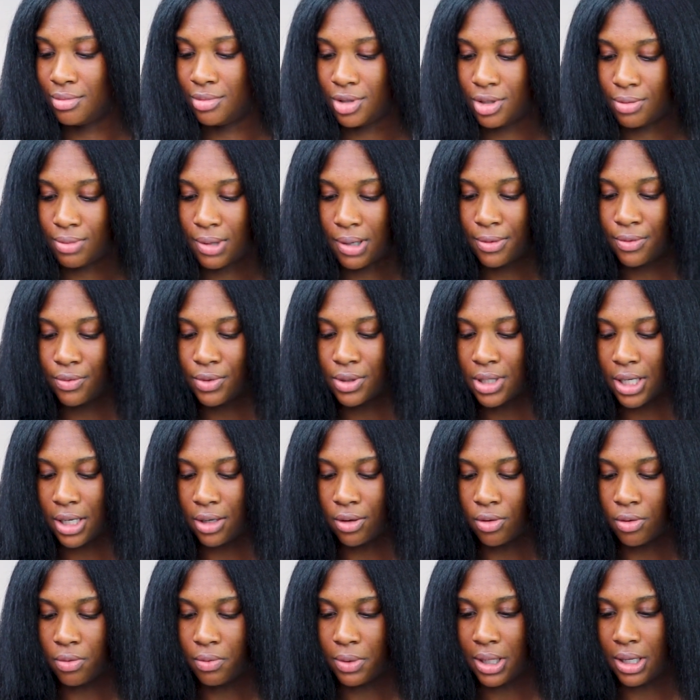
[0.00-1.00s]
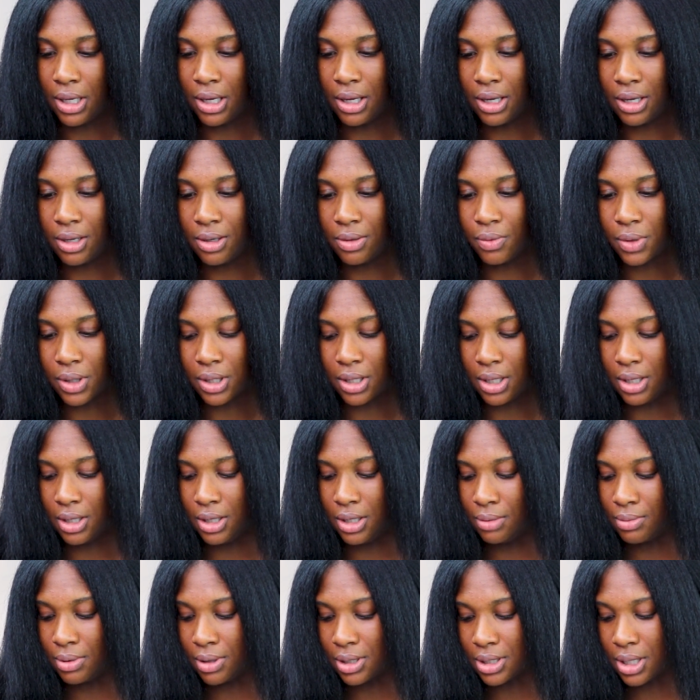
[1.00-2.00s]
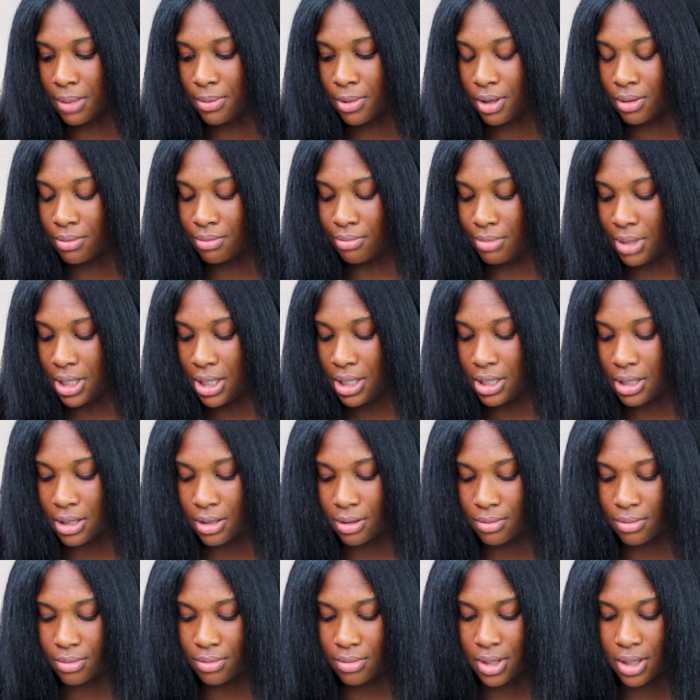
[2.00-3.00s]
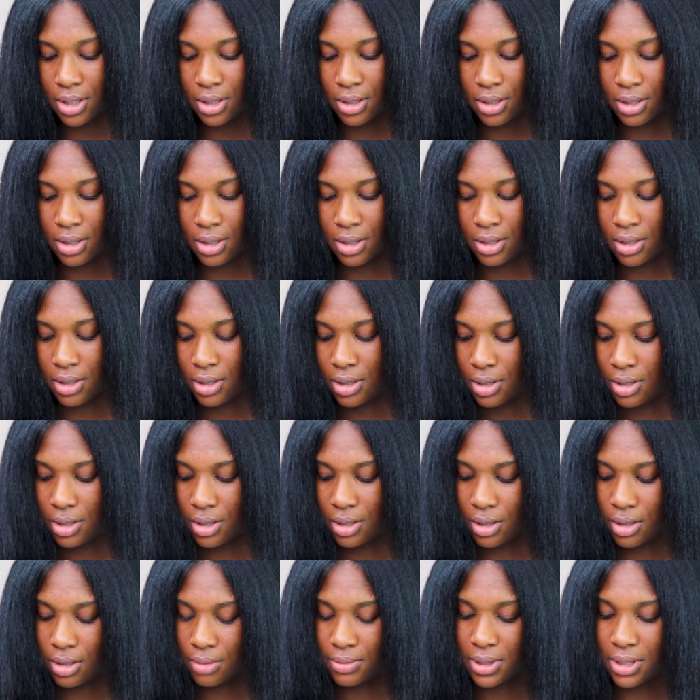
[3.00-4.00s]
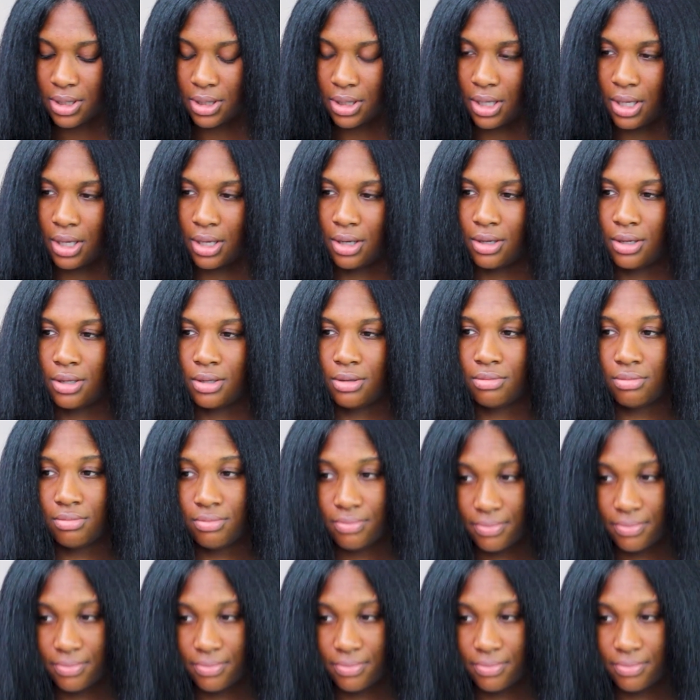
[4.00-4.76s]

She probably was like going in with the heat because I'm on medium. I'm scared.